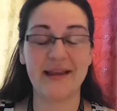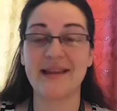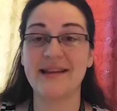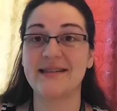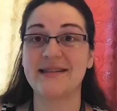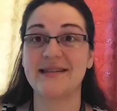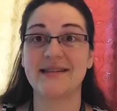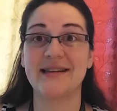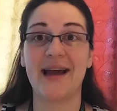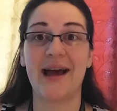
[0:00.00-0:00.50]

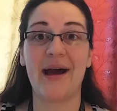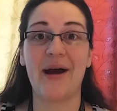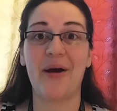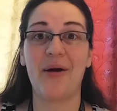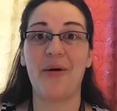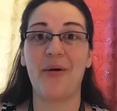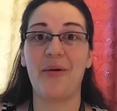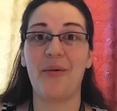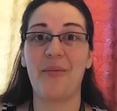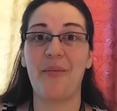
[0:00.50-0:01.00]
This is
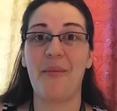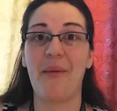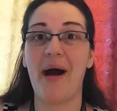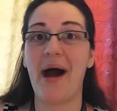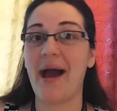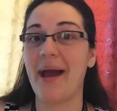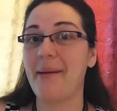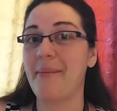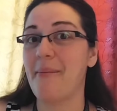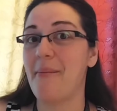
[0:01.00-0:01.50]
how
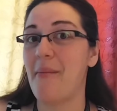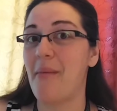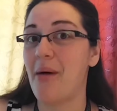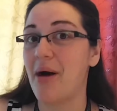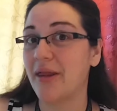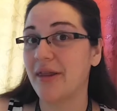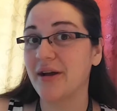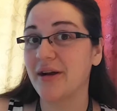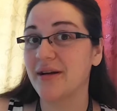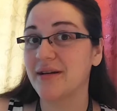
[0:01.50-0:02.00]
my
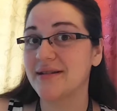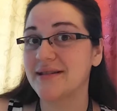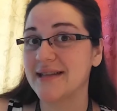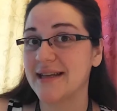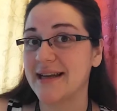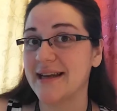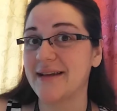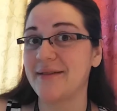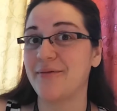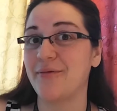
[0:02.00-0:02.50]
mother
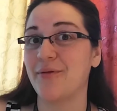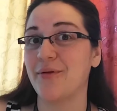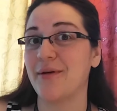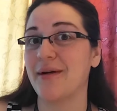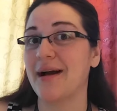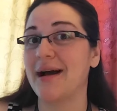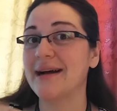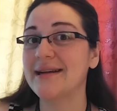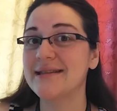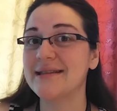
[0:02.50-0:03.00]
did it
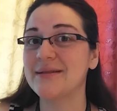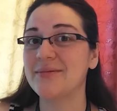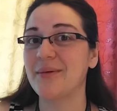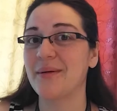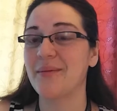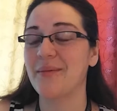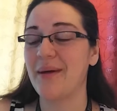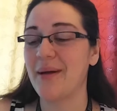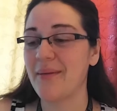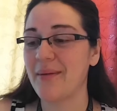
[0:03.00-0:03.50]
for us
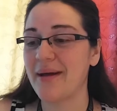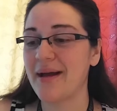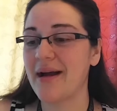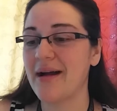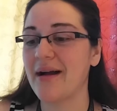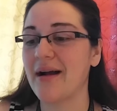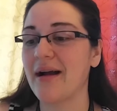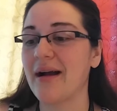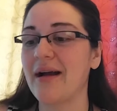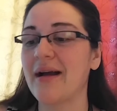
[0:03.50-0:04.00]
when we were
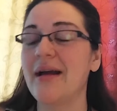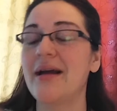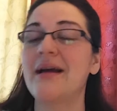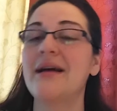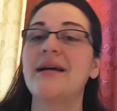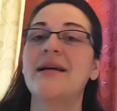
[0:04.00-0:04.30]
younger.